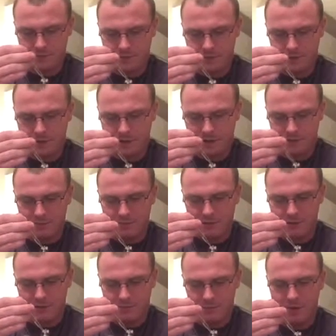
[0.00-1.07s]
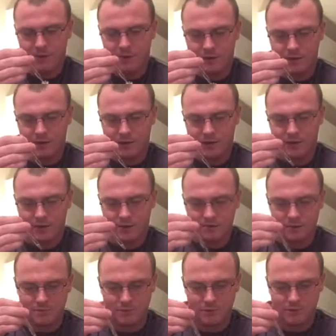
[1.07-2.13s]
it's not going to be the perfect
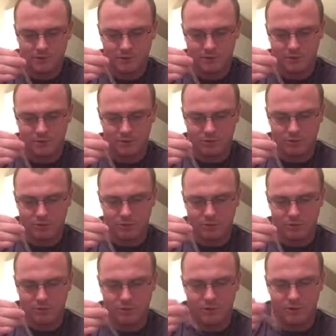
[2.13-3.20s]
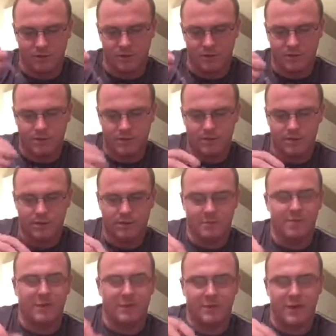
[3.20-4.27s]
clouds, but it is still going to show you the
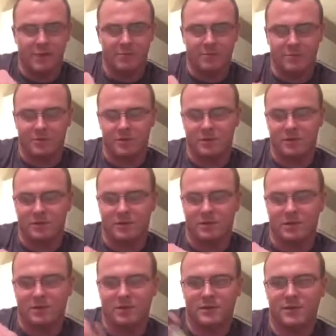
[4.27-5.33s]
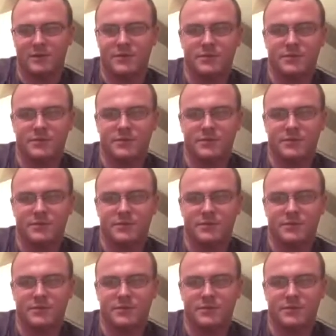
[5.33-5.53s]
amount of vapor it produces